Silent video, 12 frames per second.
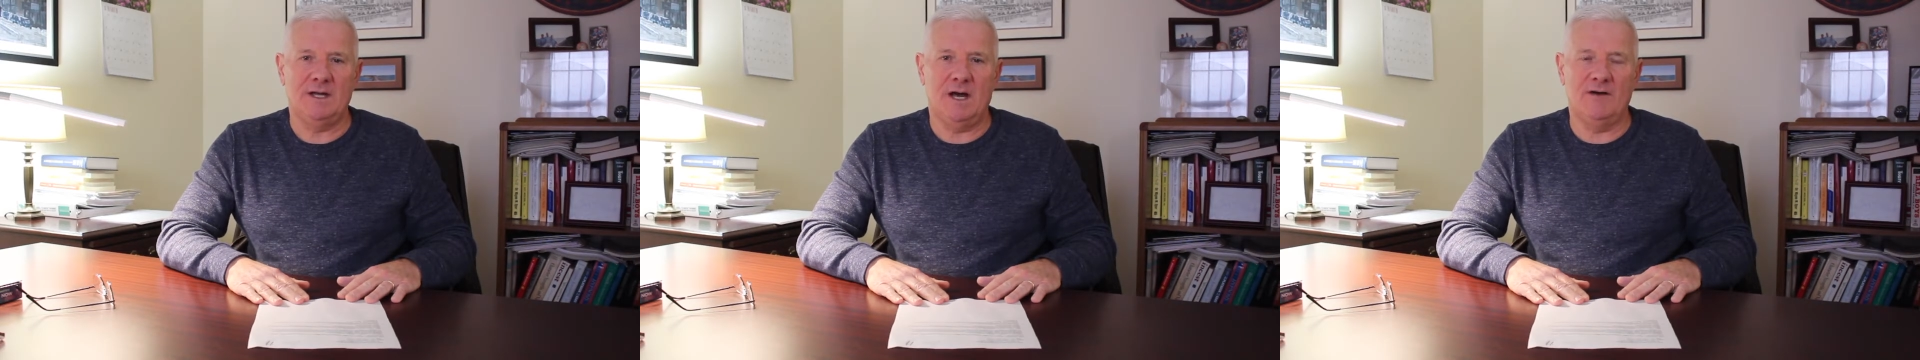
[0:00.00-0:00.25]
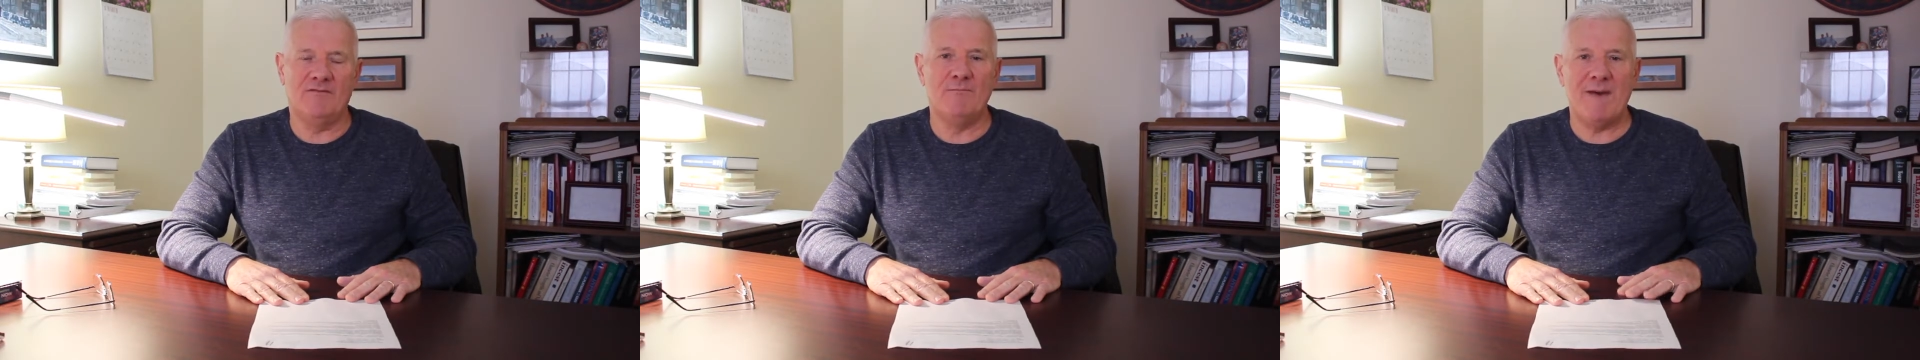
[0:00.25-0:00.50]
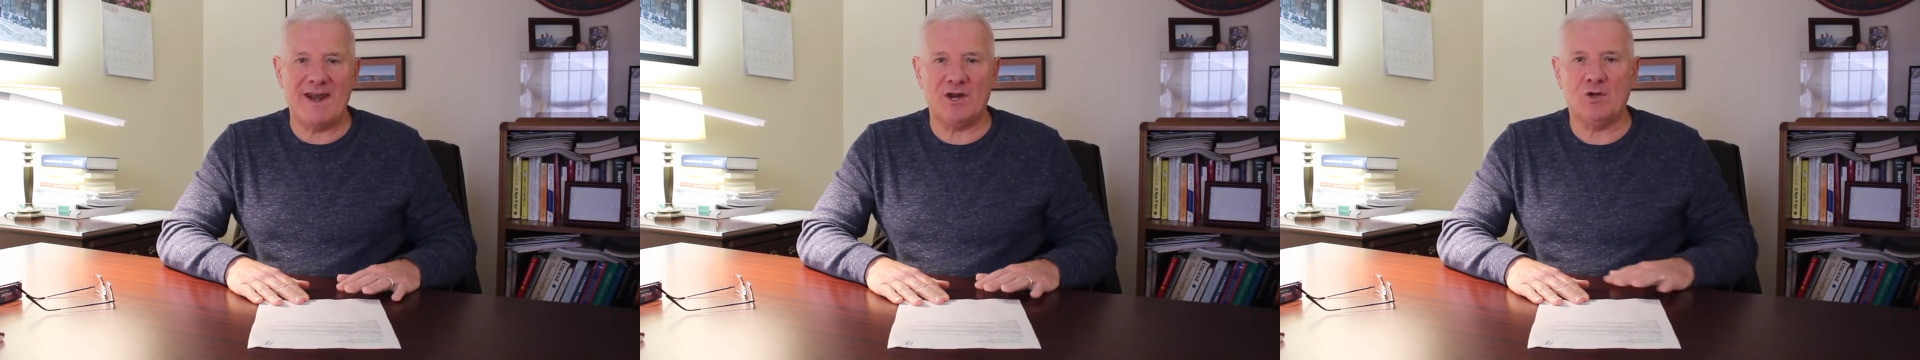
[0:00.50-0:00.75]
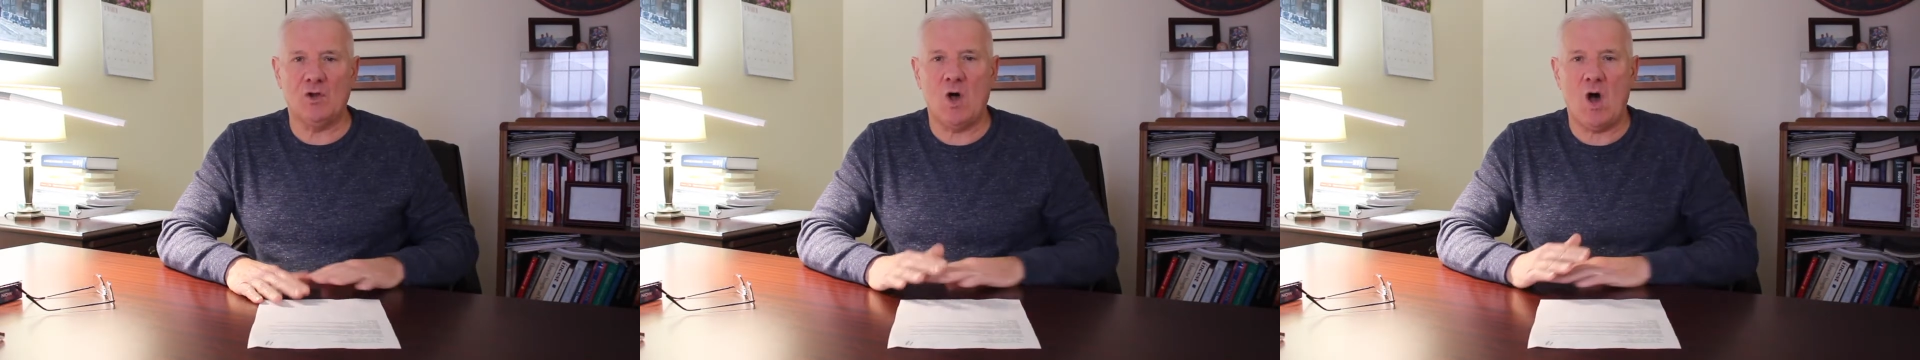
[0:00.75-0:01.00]
of
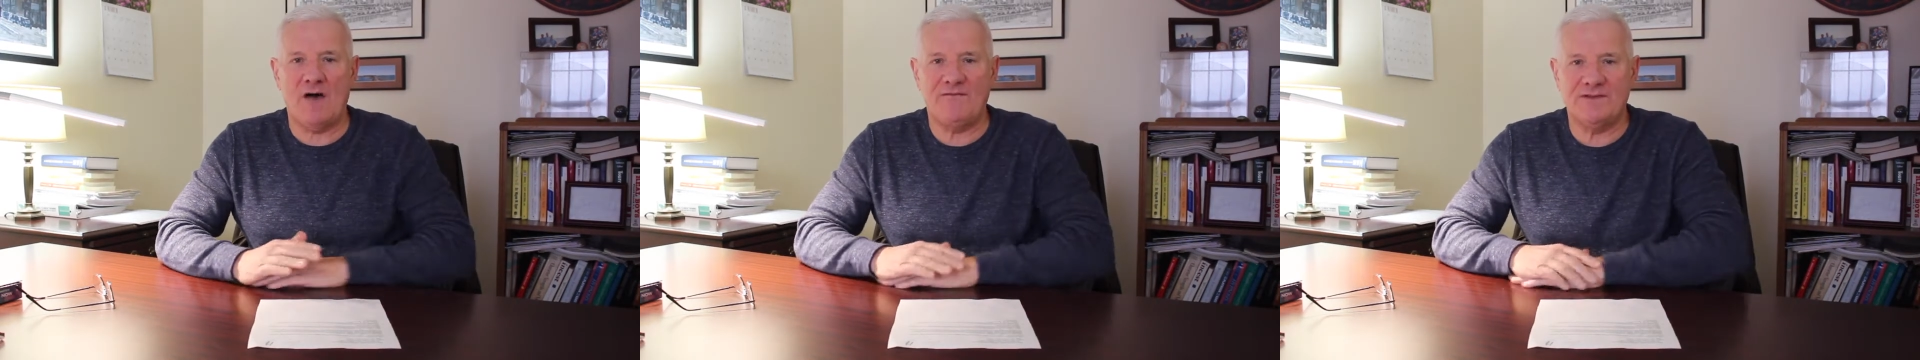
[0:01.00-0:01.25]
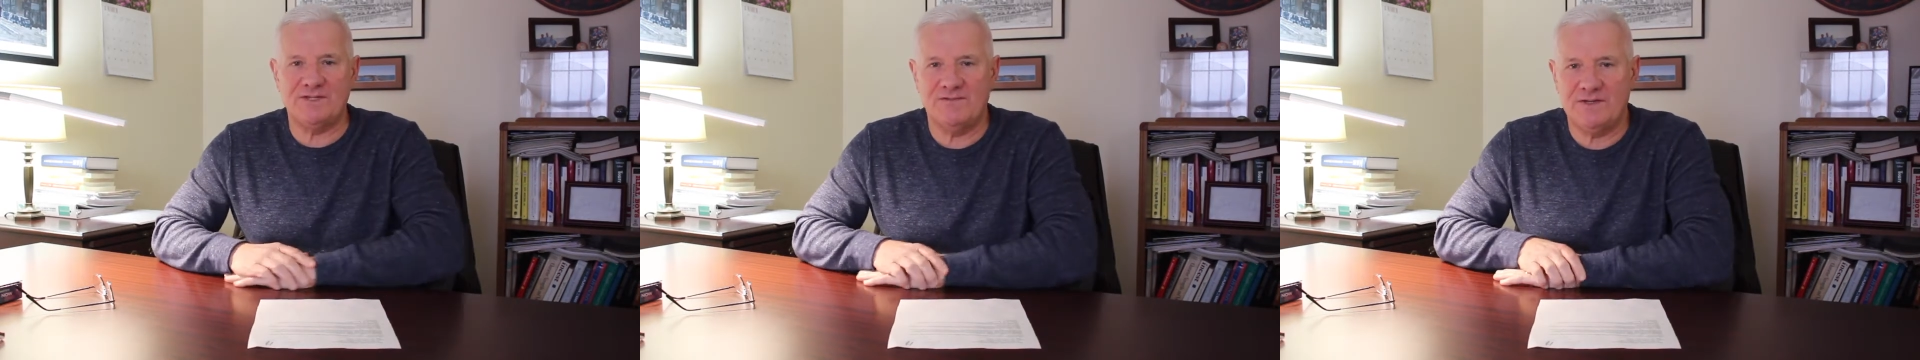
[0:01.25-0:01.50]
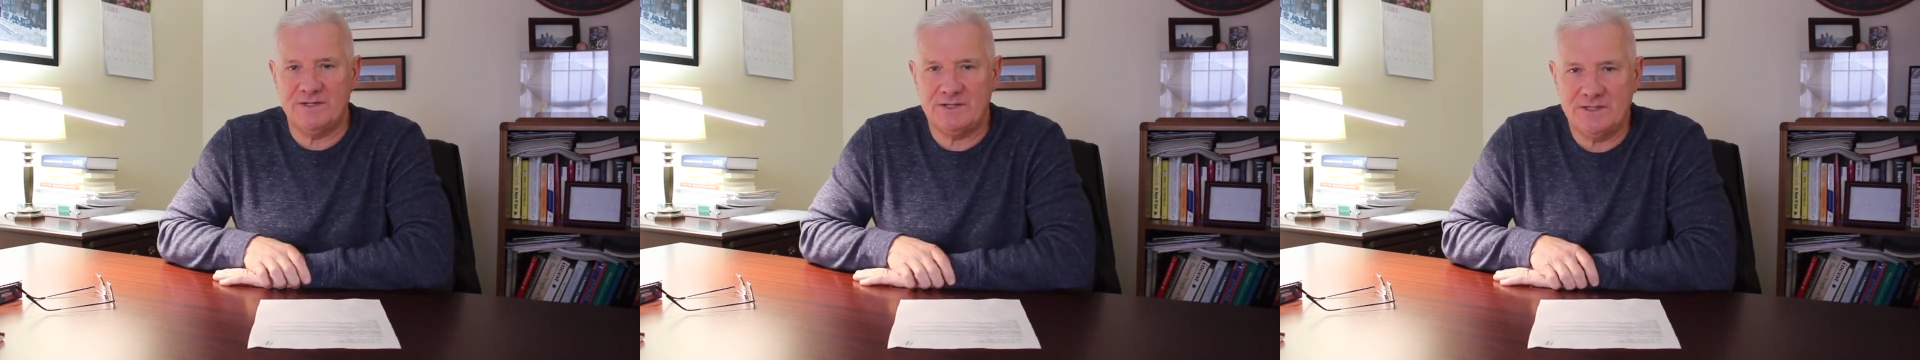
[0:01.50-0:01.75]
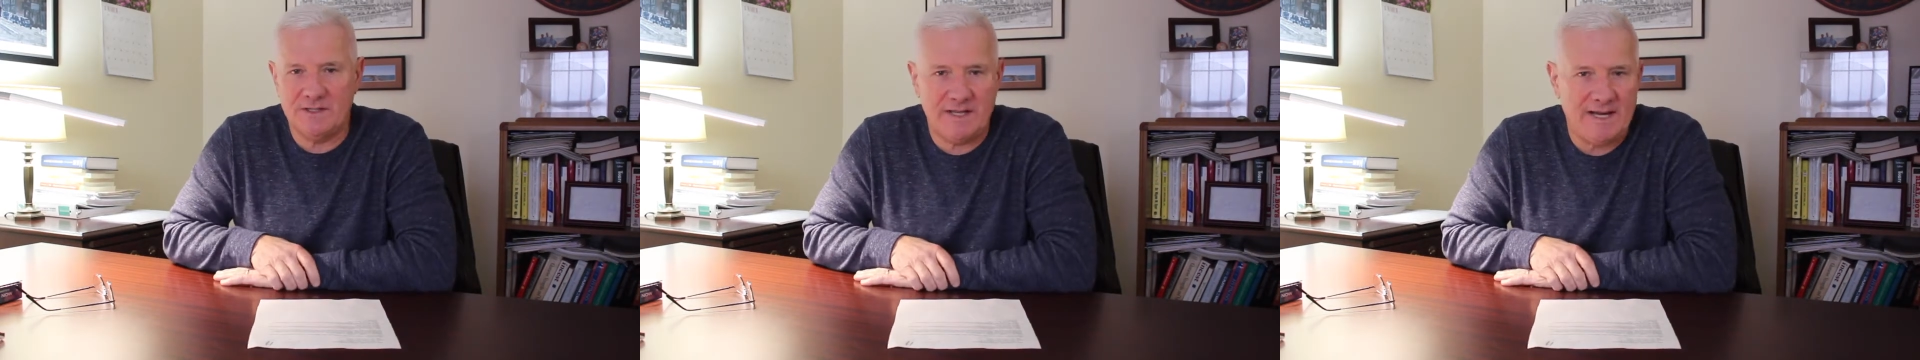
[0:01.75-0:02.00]
medical office
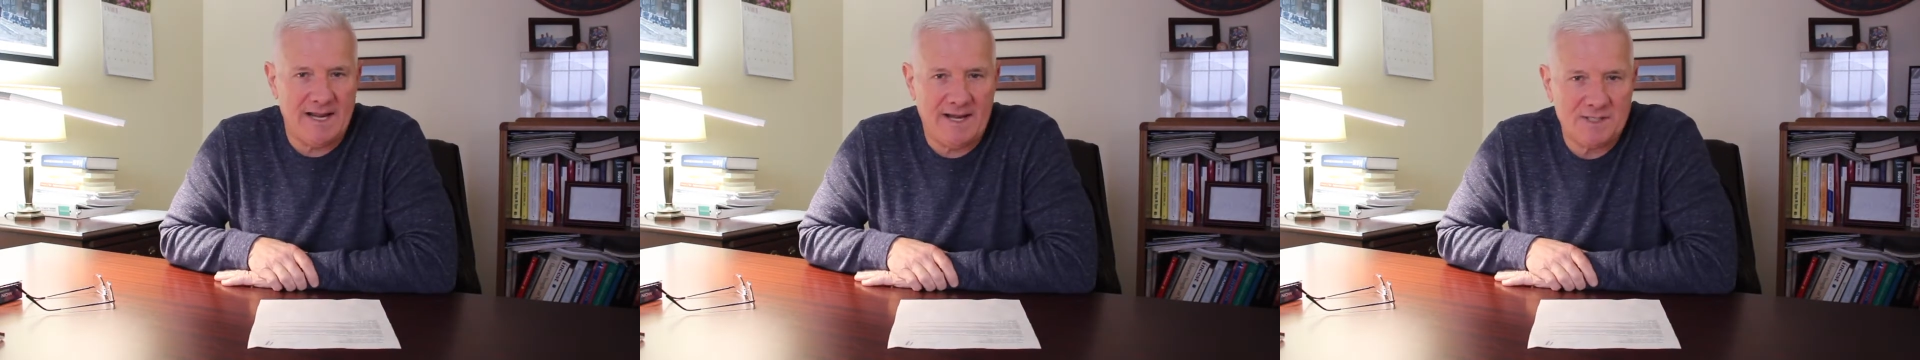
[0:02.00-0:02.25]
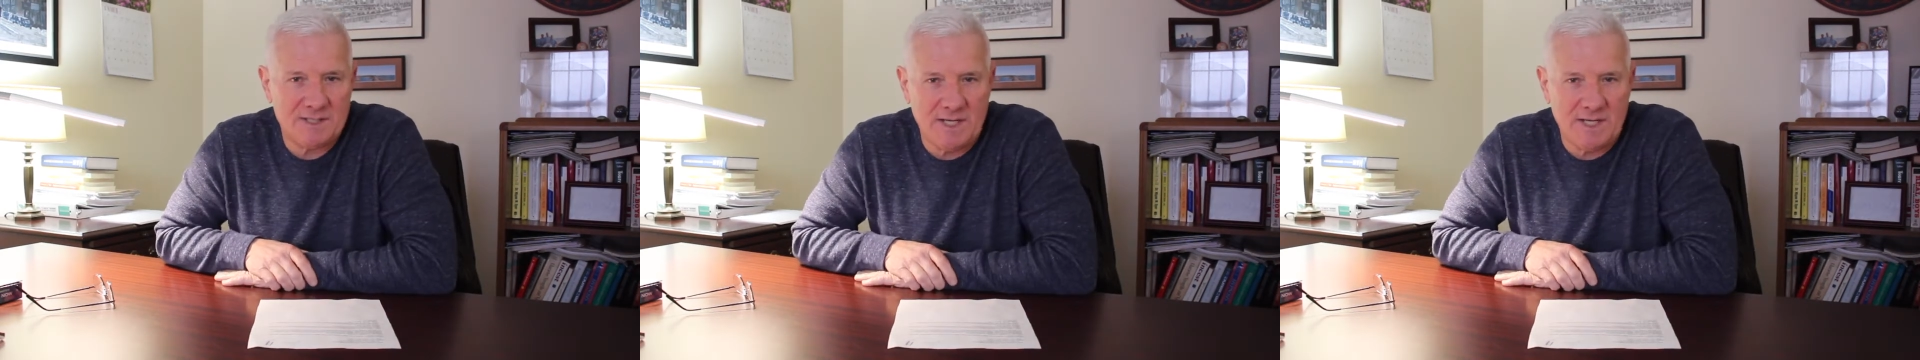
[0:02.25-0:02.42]
visits in the United